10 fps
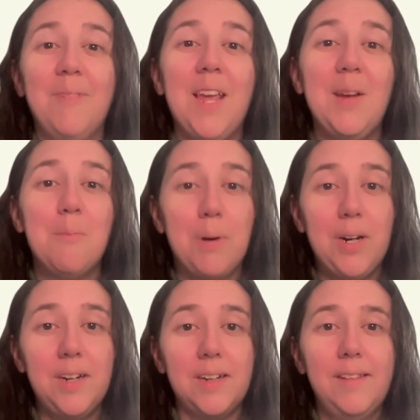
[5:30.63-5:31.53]
In
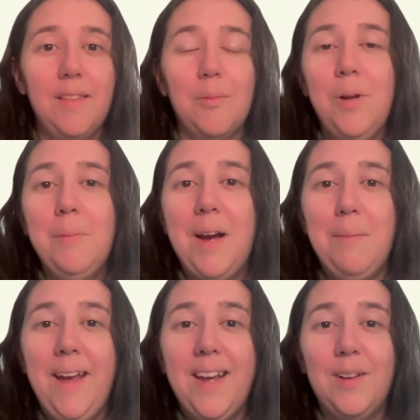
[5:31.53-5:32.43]
birds, we might
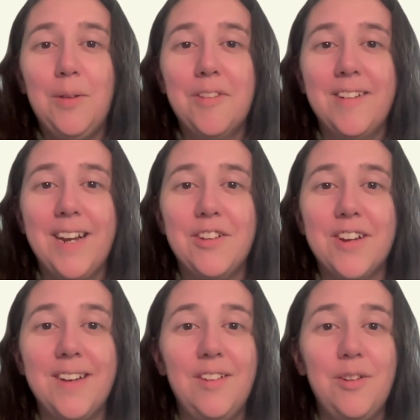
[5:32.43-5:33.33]
pay close
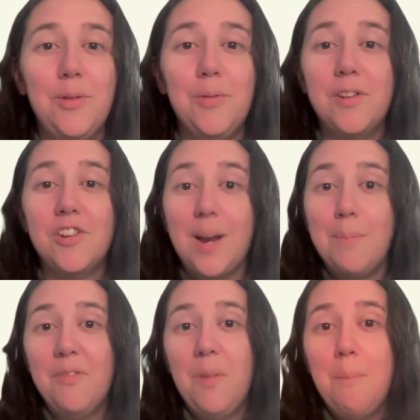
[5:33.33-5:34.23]
attention to the
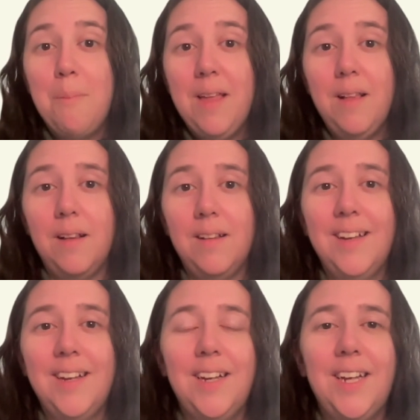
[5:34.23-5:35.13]
shape of the bill,
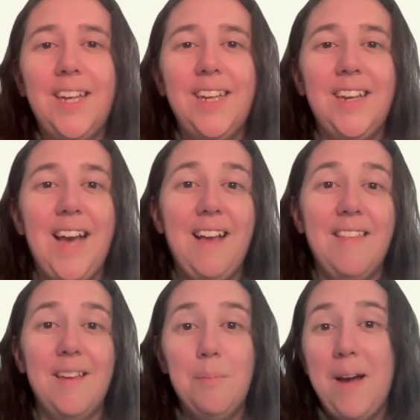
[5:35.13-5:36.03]

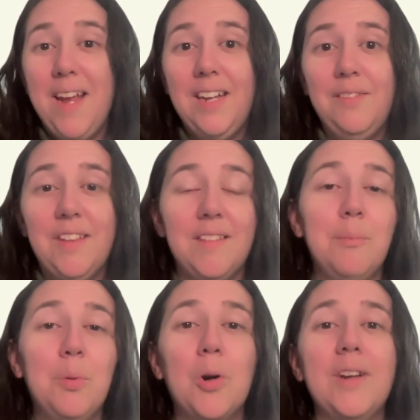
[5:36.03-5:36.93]
as it might give us
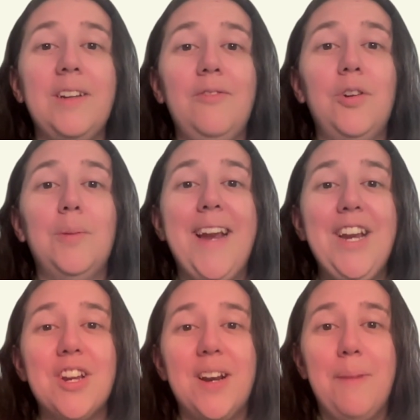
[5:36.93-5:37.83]
important
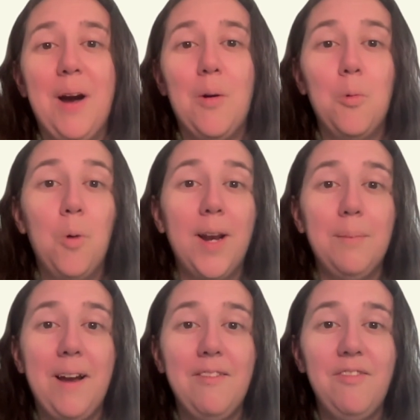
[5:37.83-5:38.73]
information about what
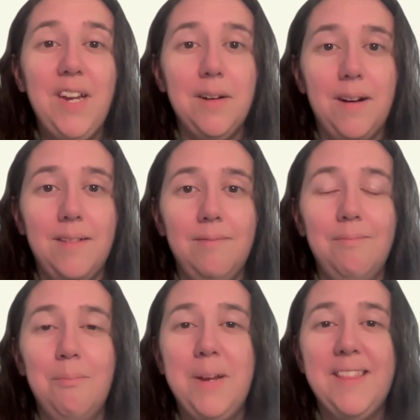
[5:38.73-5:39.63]
it might feed on,
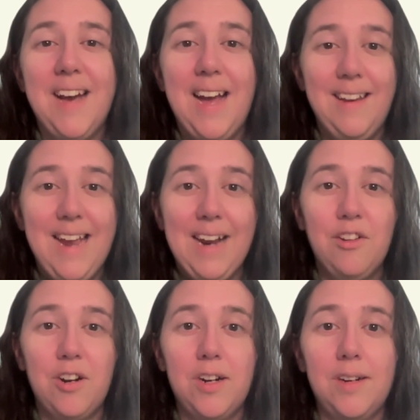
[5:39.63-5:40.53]
be that
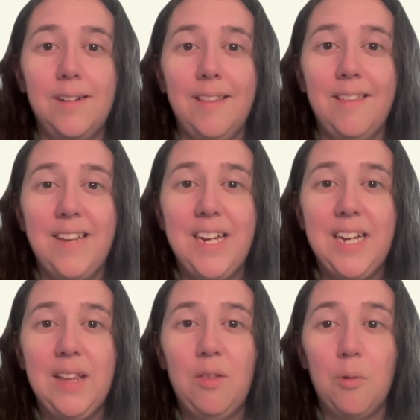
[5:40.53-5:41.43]
nectar,
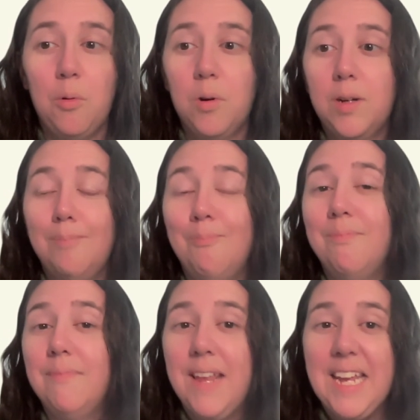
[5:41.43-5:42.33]
seeds, or
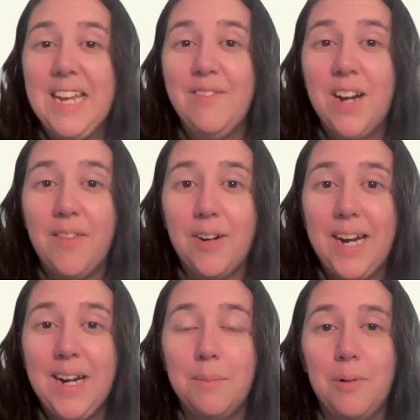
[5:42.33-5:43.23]
even other
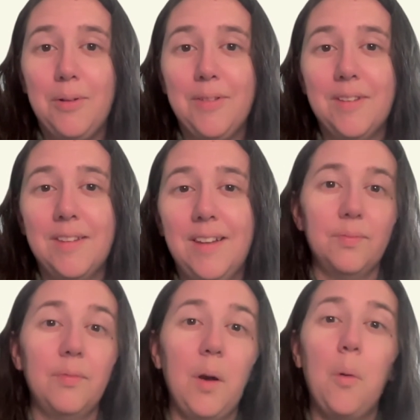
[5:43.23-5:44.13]
animals.
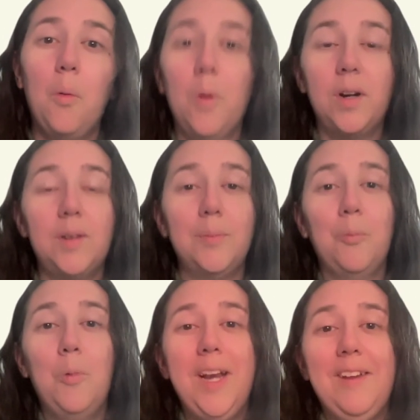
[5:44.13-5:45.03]
Or
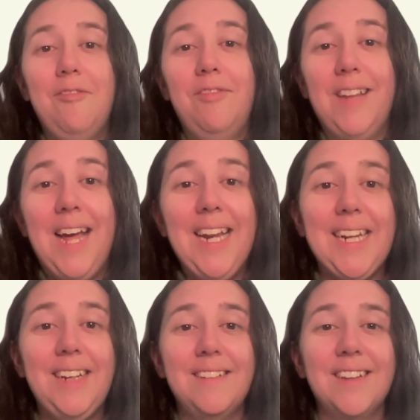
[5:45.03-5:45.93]
when in
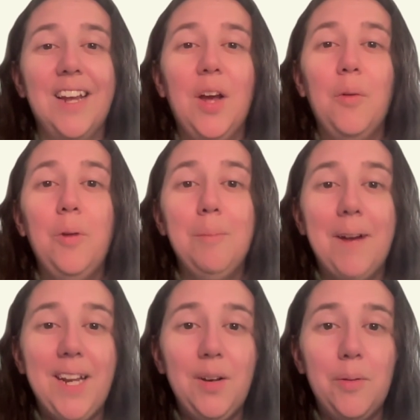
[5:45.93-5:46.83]
flight, we
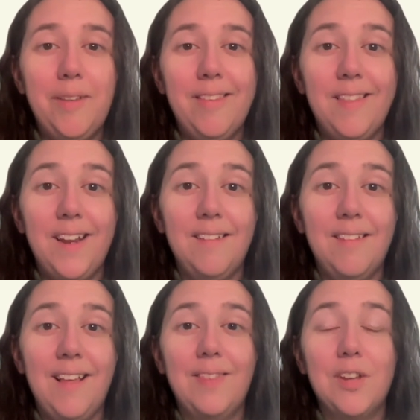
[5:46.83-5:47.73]
might notice things
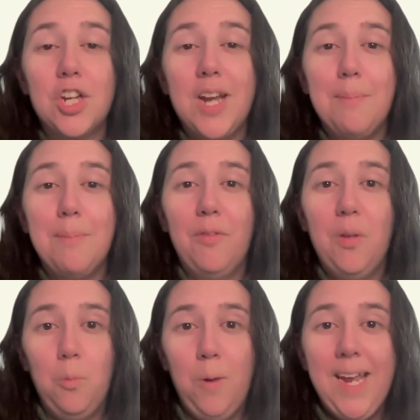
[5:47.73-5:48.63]
like the shape of
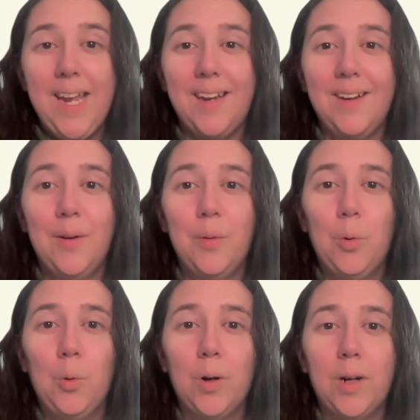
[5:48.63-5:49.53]
the wing
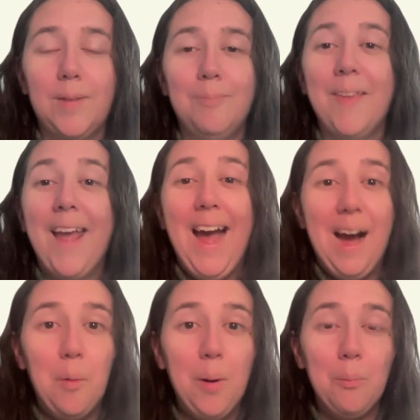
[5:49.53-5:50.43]
or
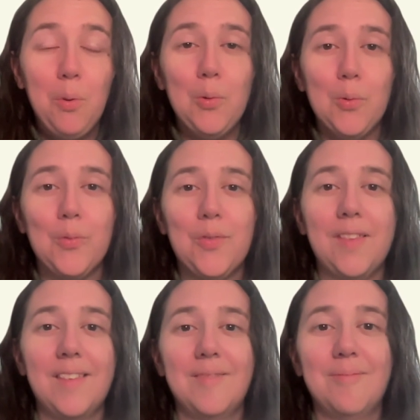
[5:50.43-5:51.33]
how it moves.